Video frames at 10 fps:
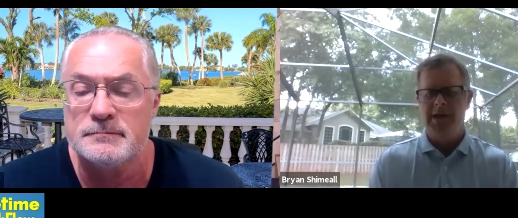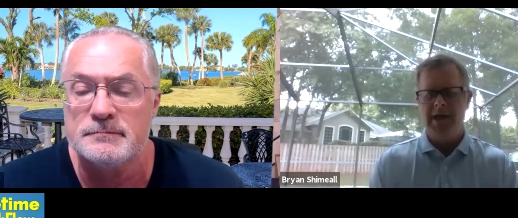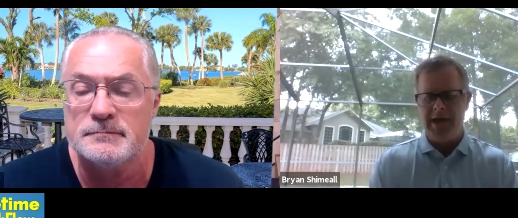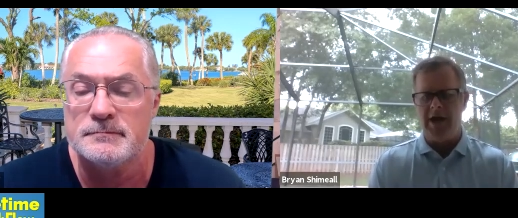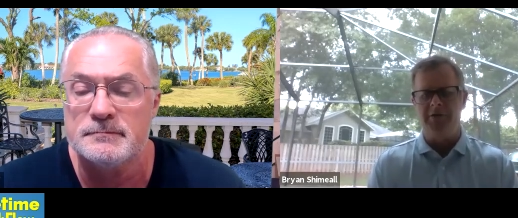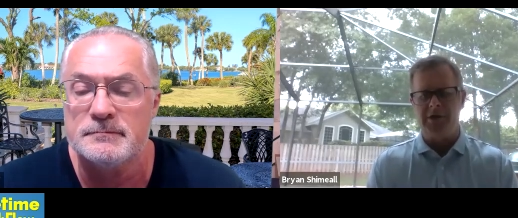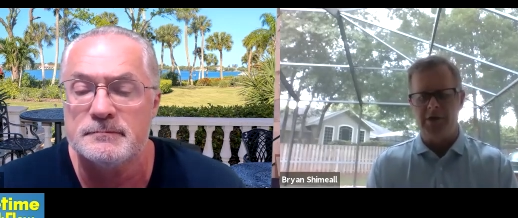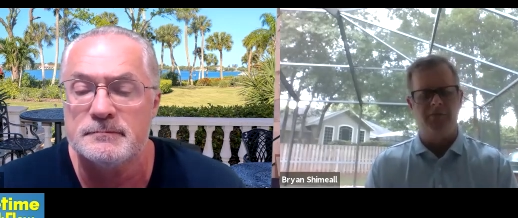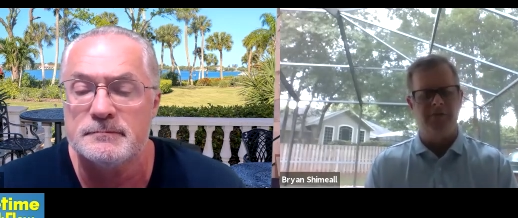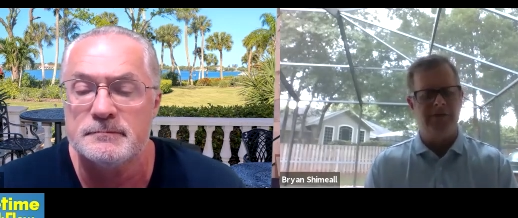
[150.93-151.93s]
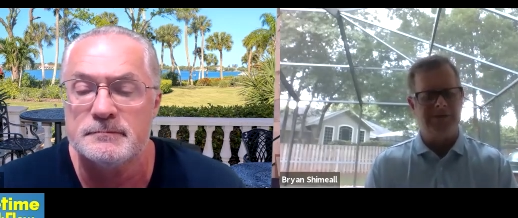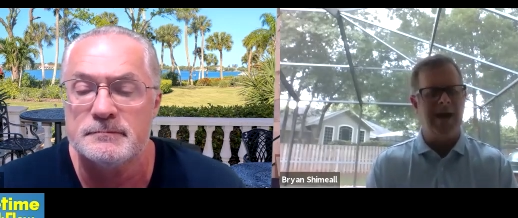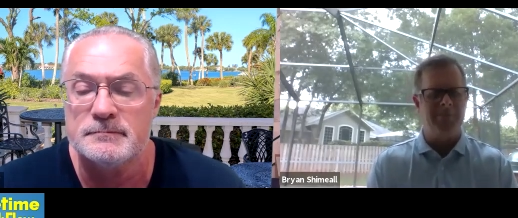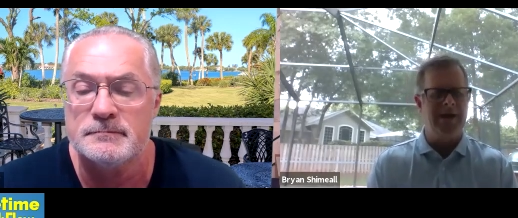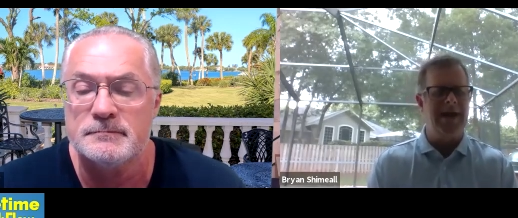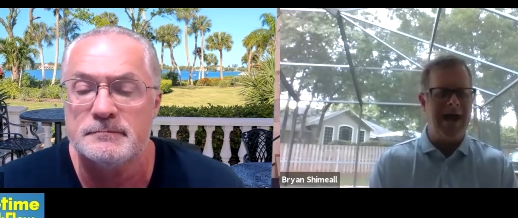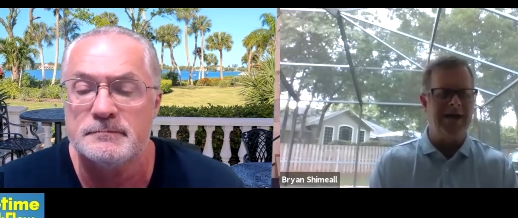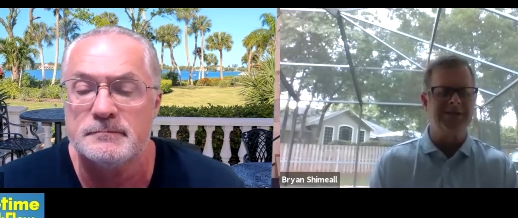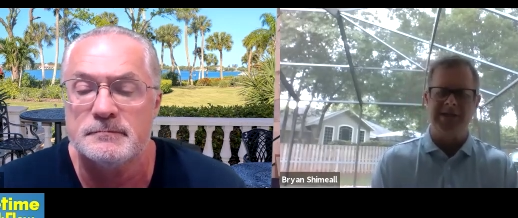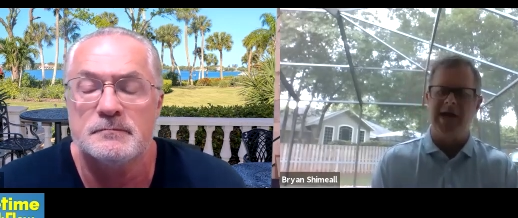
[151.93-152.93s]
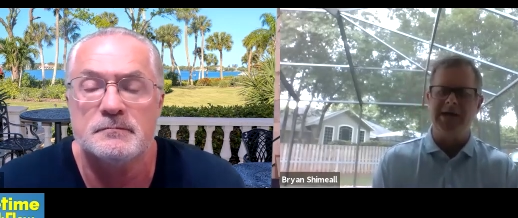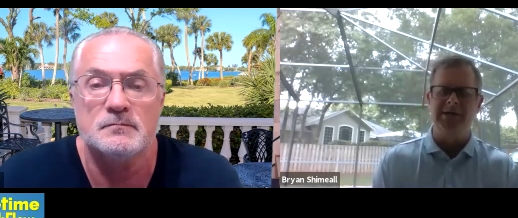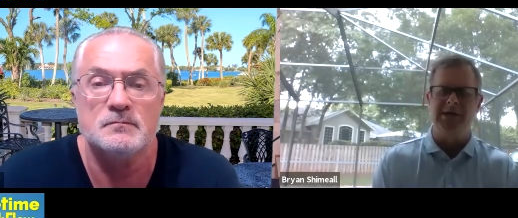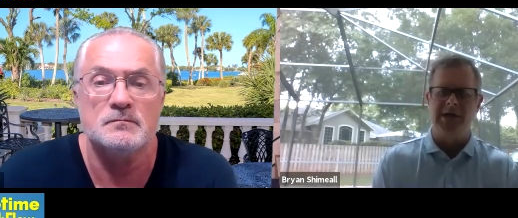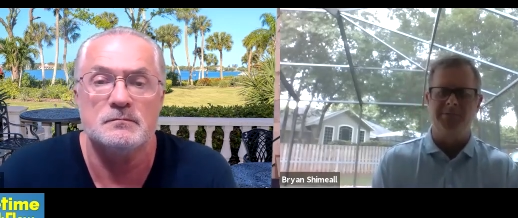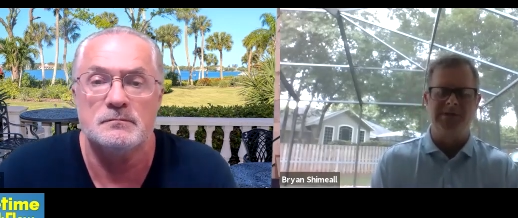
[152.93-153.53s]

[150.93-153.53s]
Speaker 1: And now that COVID has happened, it has tightened up